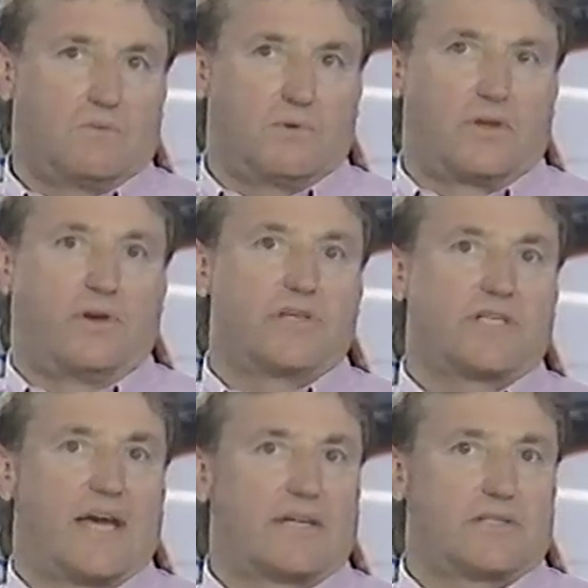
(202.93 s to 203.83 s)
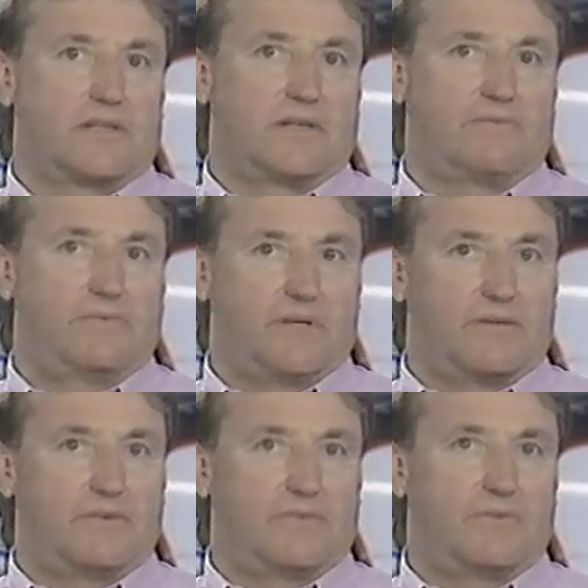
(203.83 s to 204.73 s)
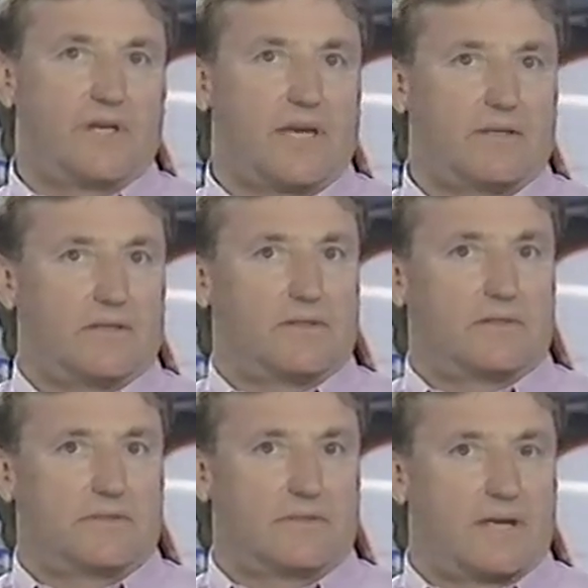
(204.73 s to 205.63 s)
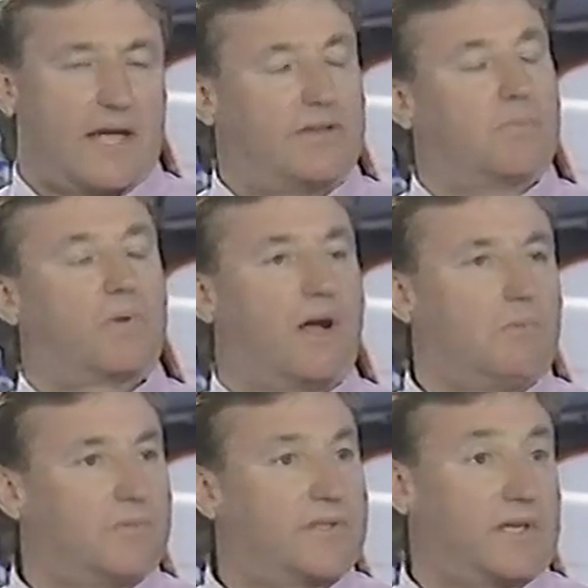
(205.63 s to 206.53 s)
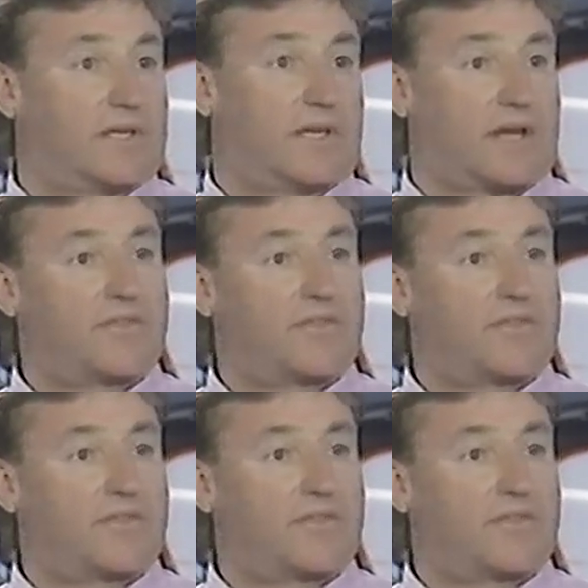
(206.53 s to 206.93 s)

with Ernie's accident, if he hadn't had the problem that they had, I